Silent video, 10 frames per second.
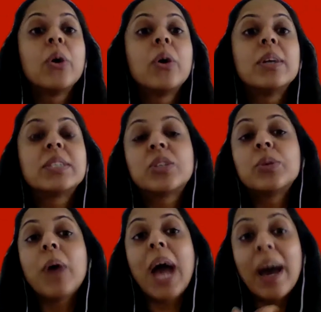
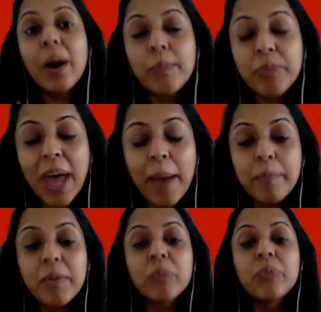to help
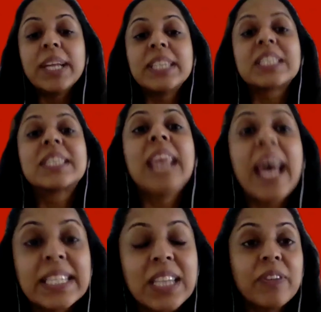them reach their
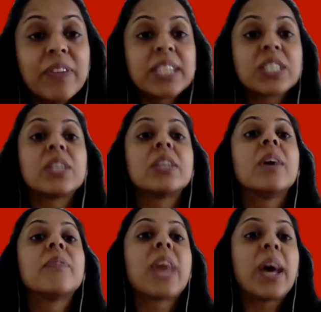definition
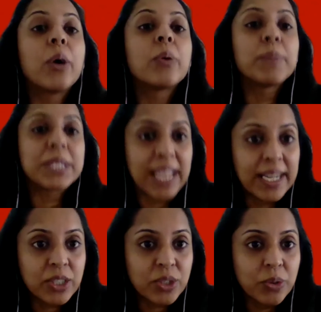of their own
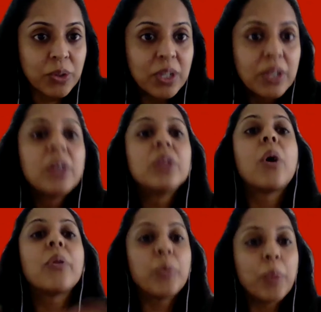potential,
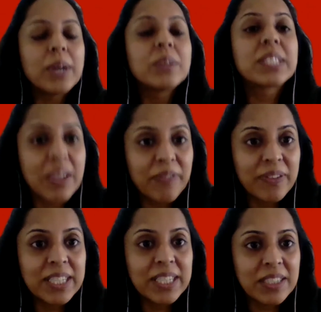not the world's
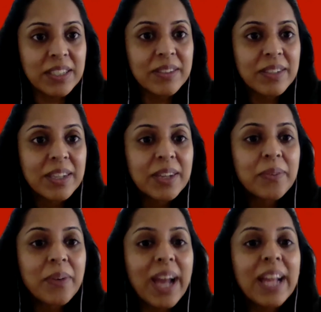definition,
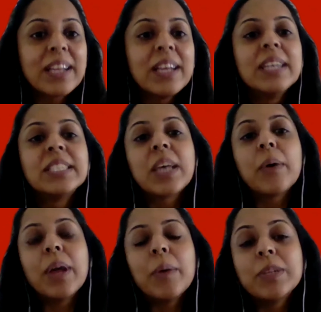right? So
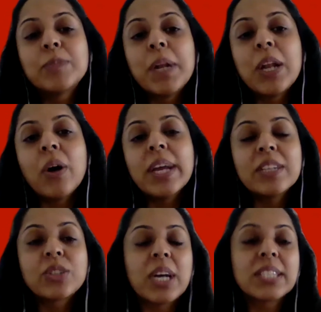it was belonging,
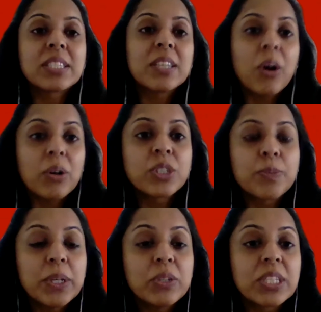trust, and
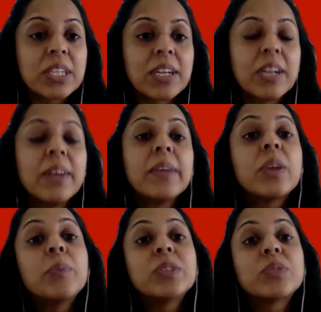contribution
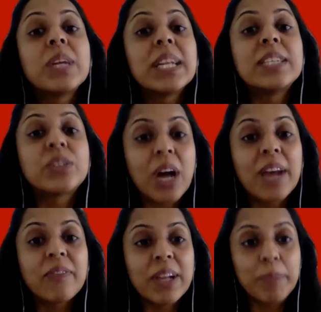that was really
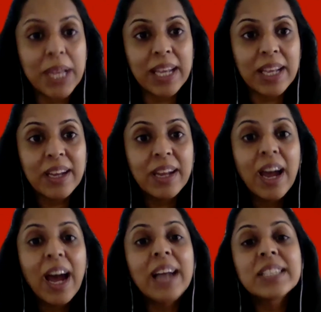driving me.
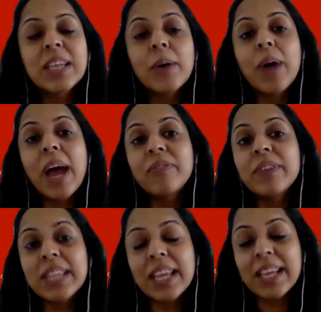And so
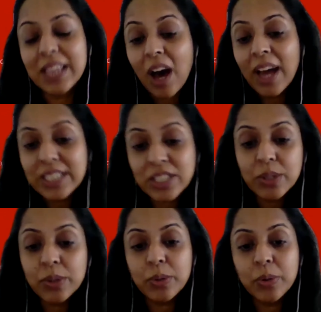everything that I
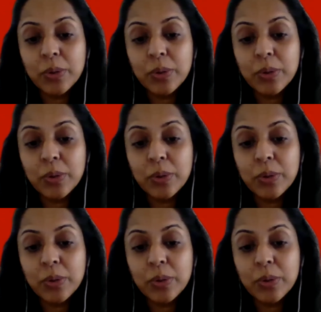do